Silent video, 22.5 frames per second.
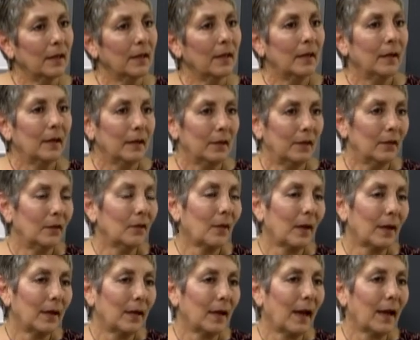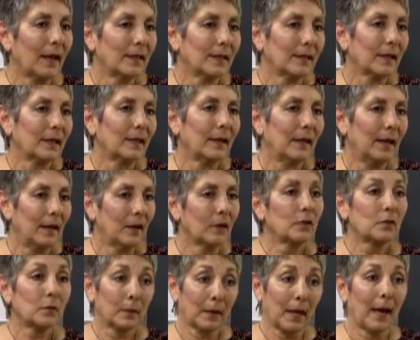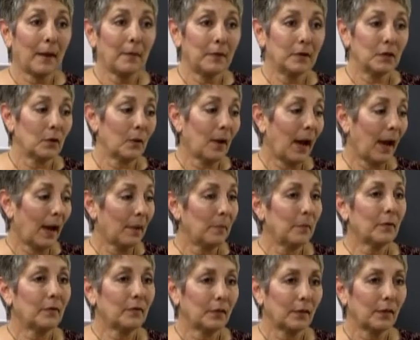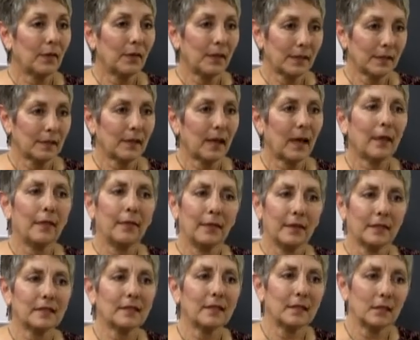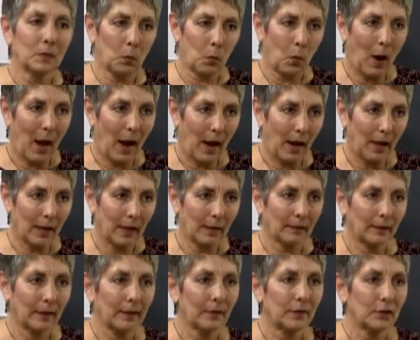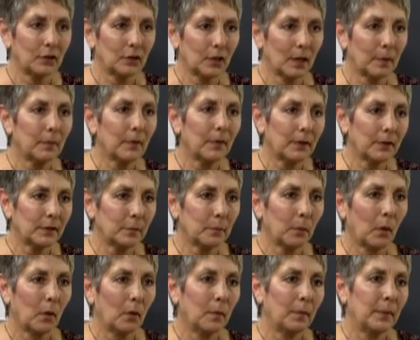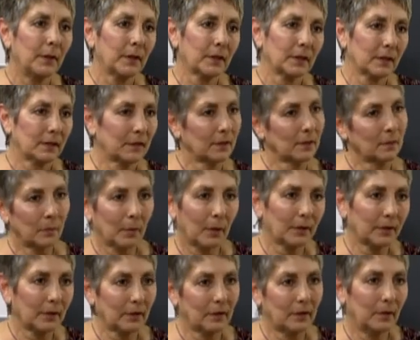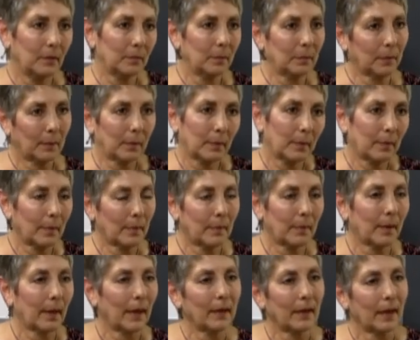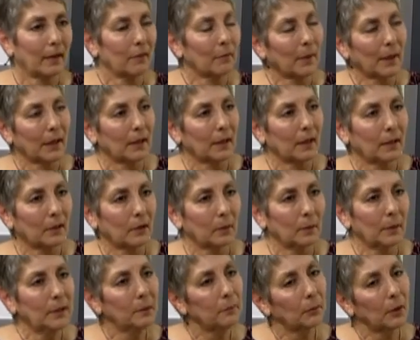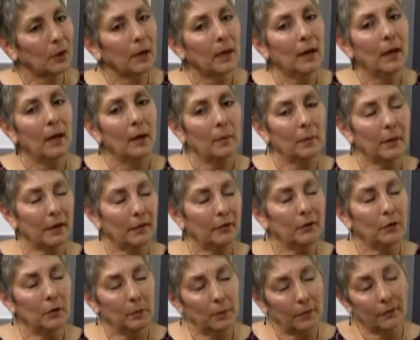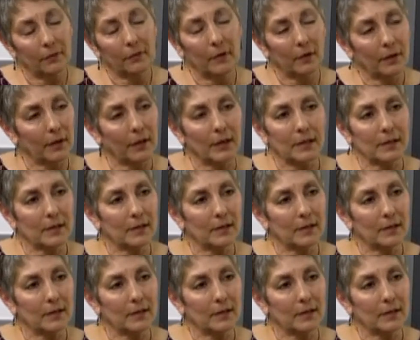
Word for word: you know, I, I said, here's what I would do. I prefer this set, and this is why. I like the shape of this bowl because it's multi, you know, blah, blah, blah, mm-hmm. blah. I mm-hmm. gave my a little input. But if you prefer this,